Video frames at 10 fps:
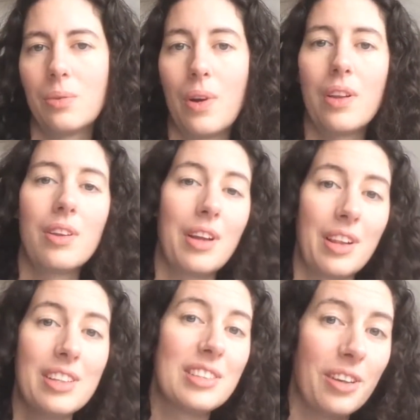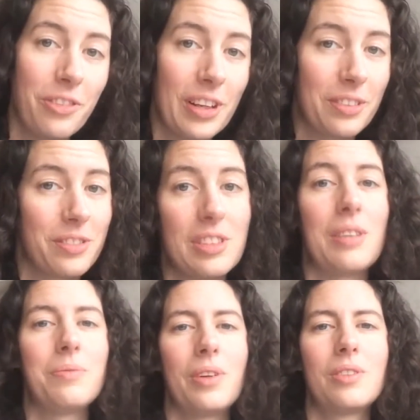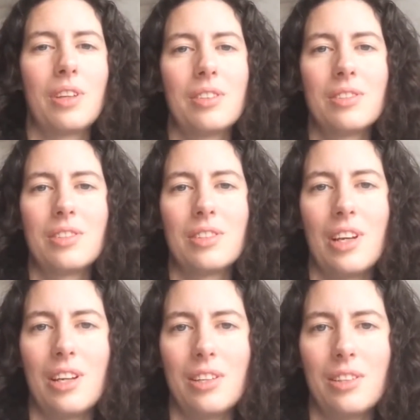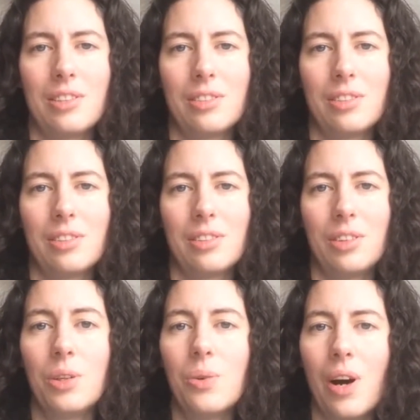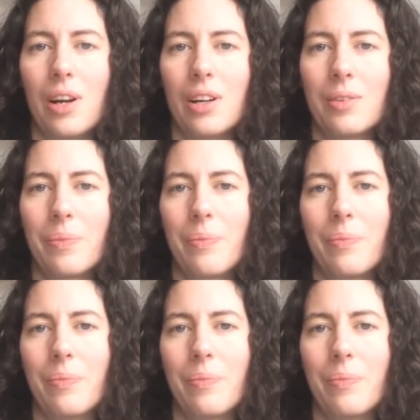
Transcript: well, at least the effect of the same photons that you are.